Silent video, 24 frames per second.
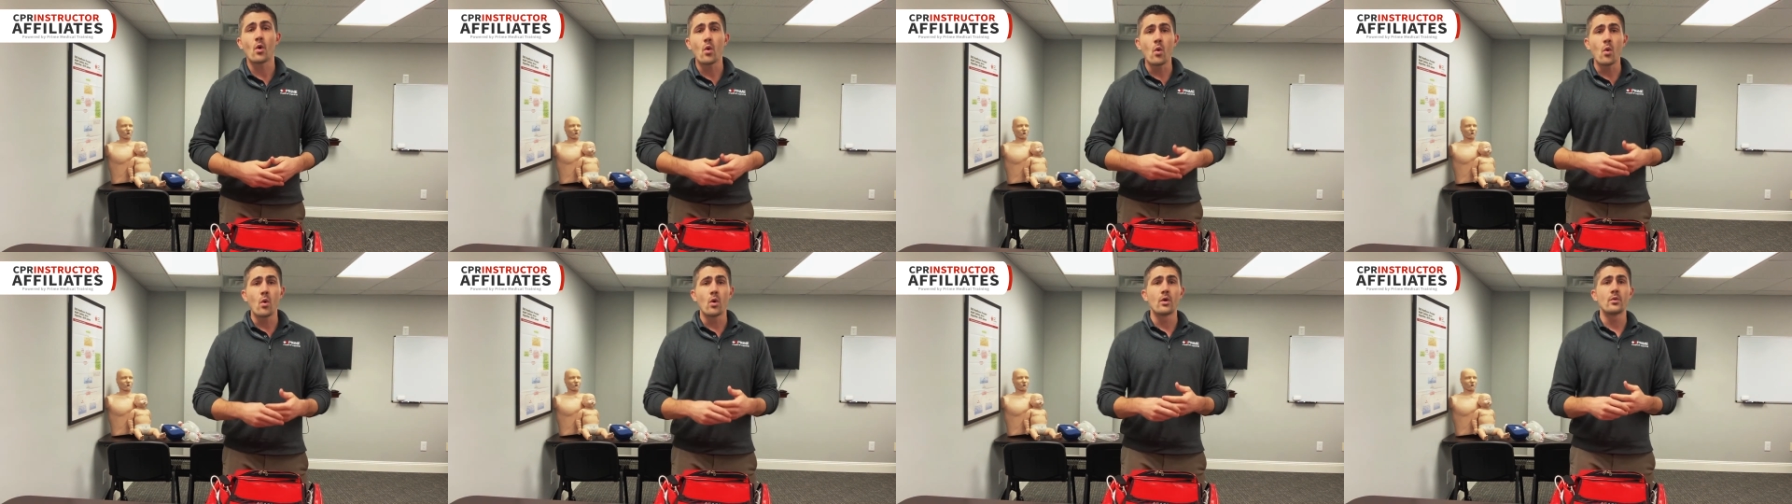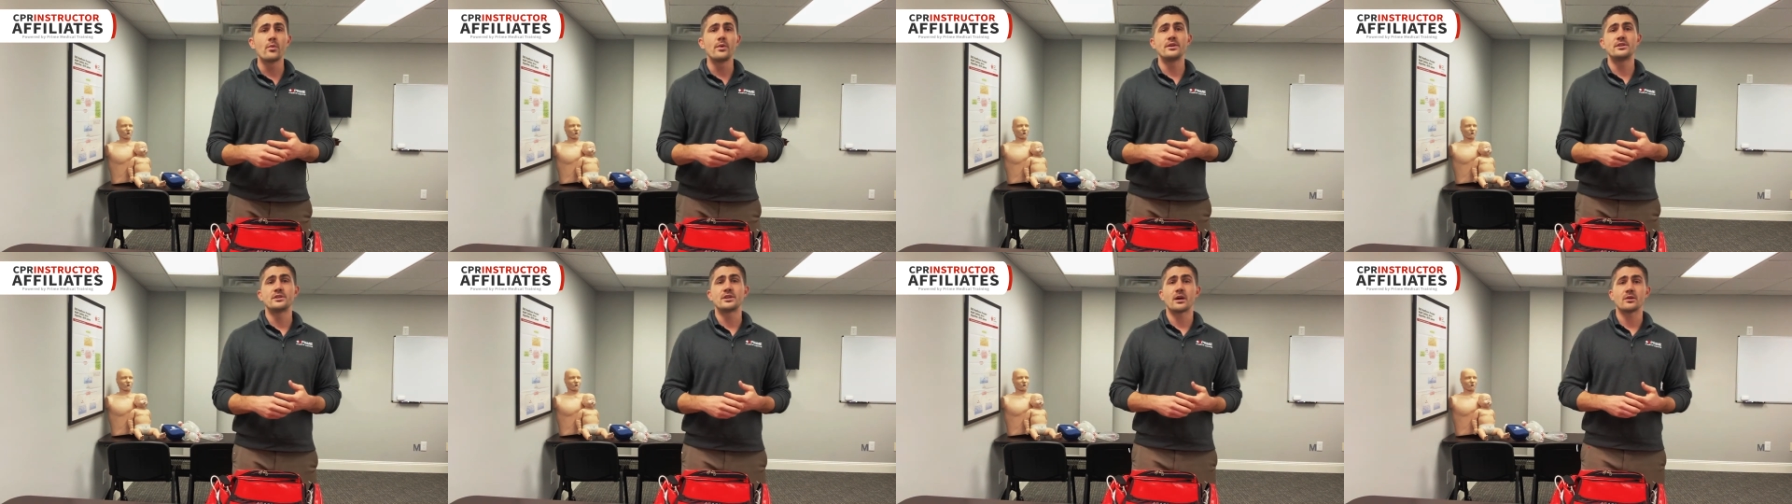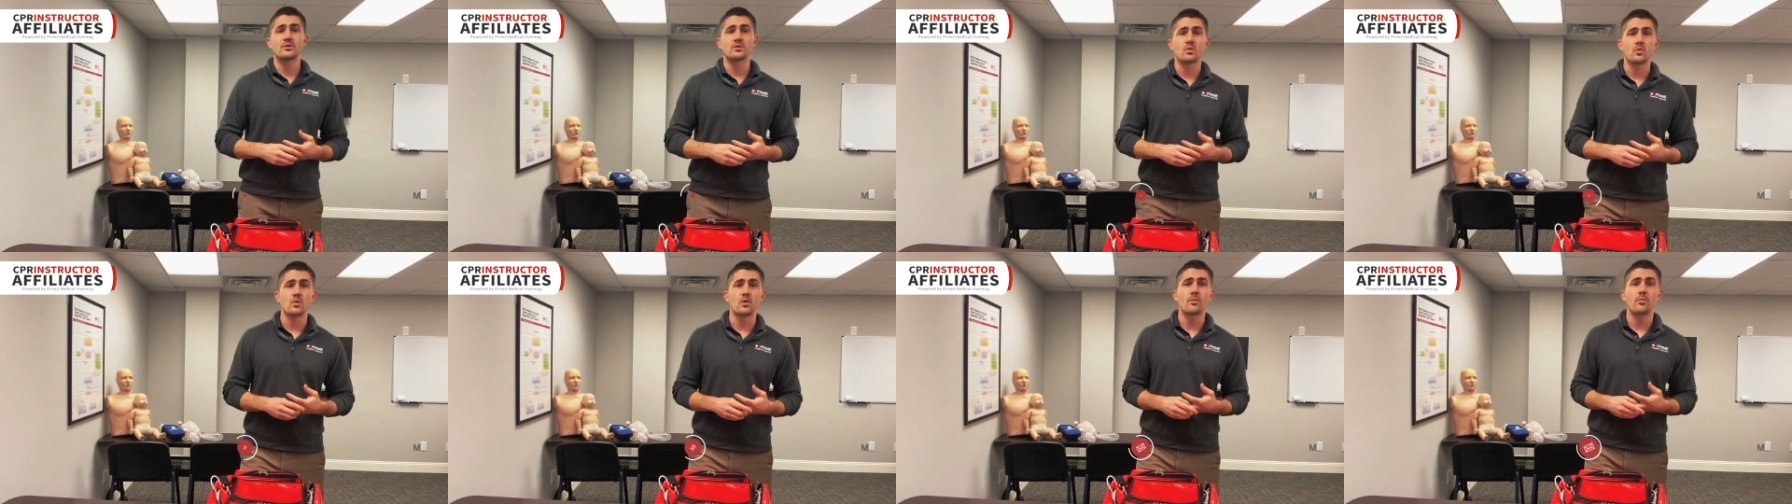or reach out
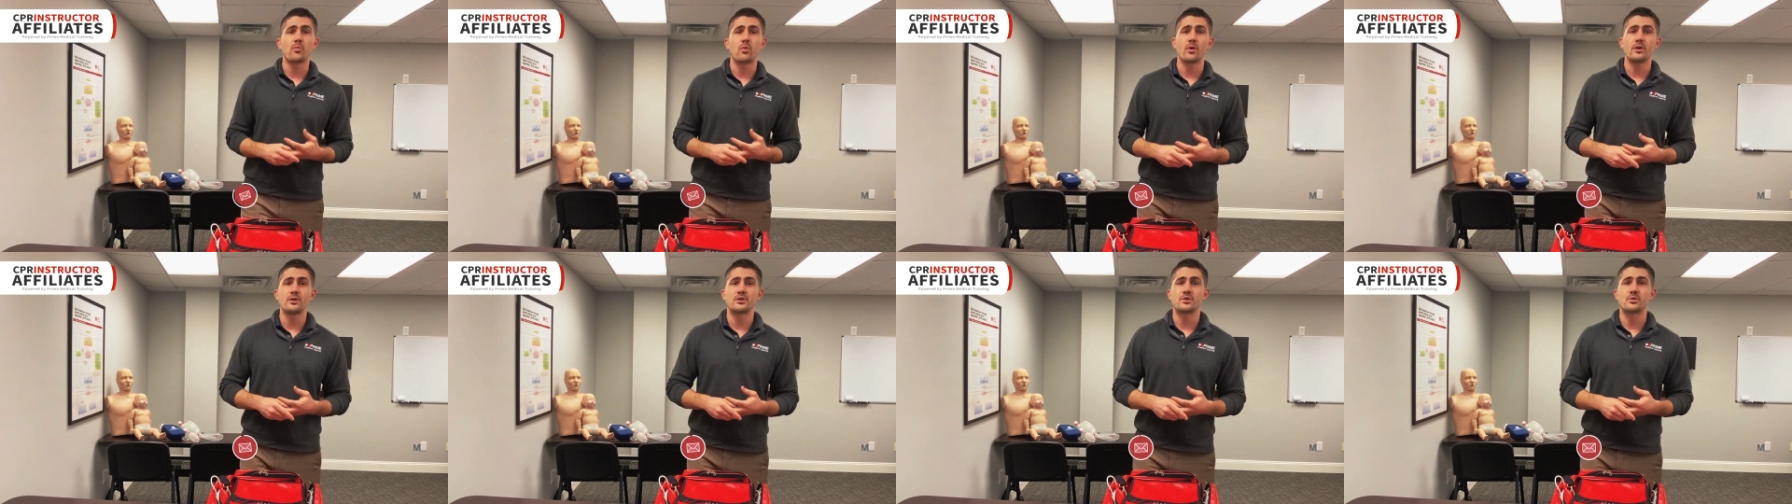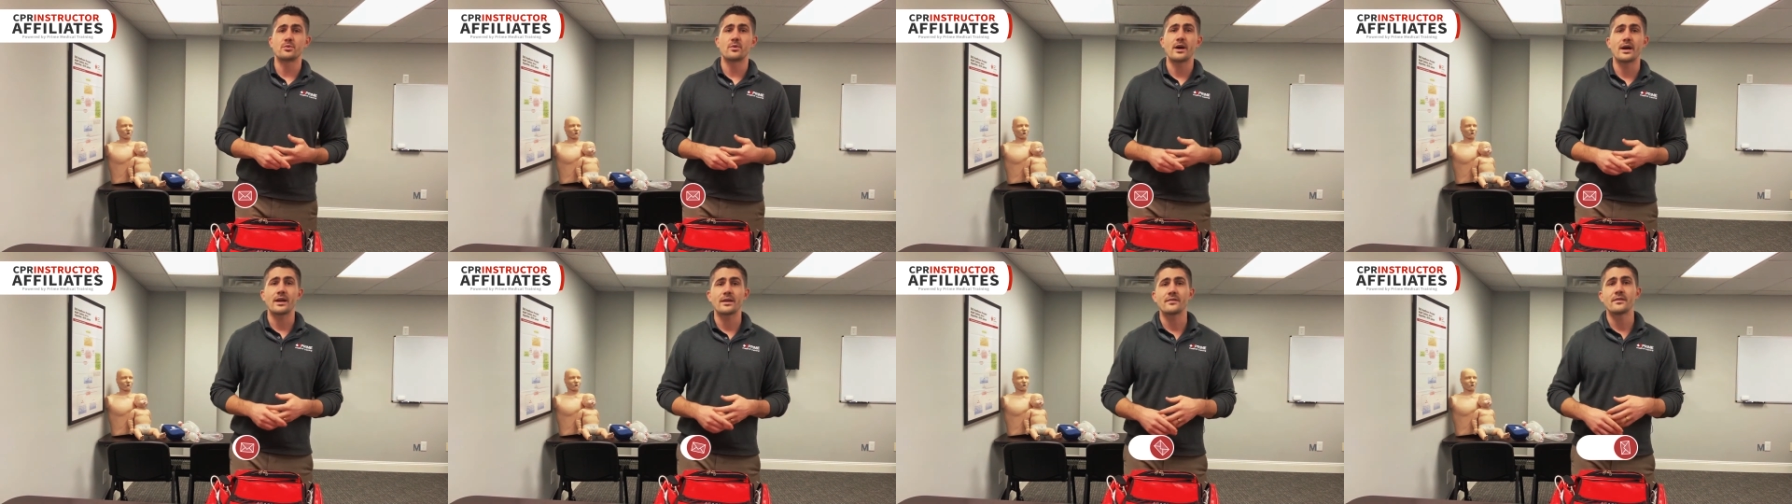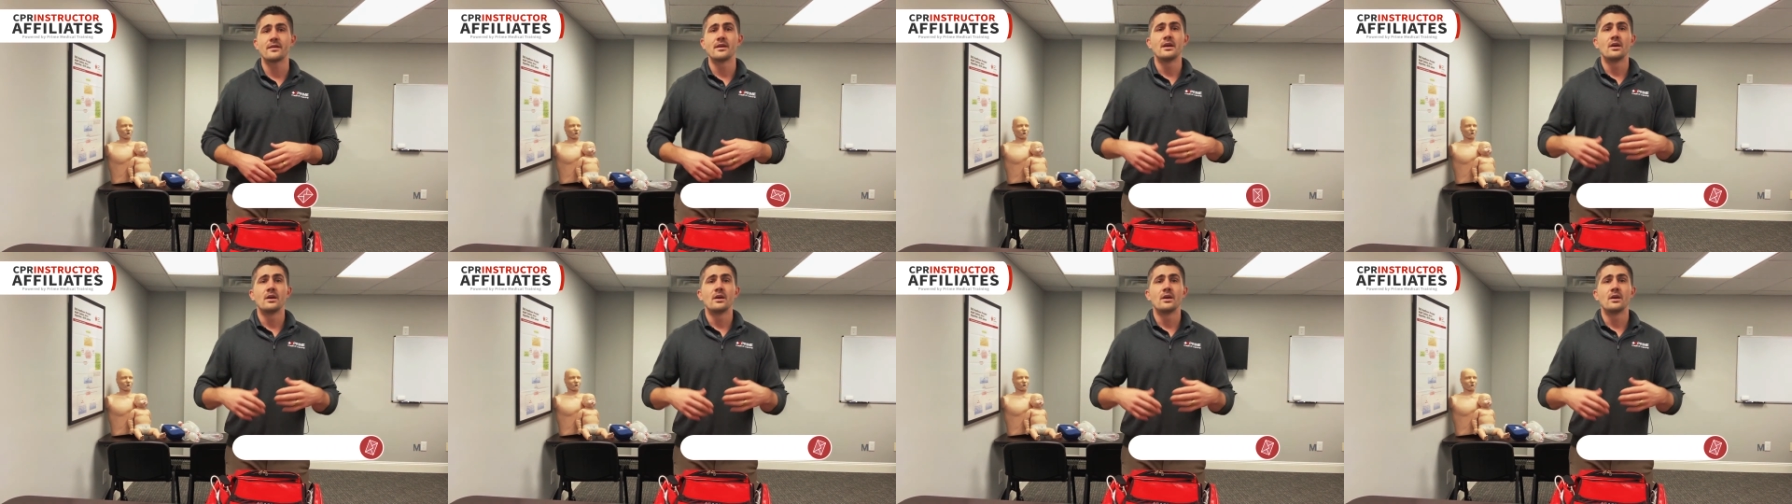to WorldPoint Direct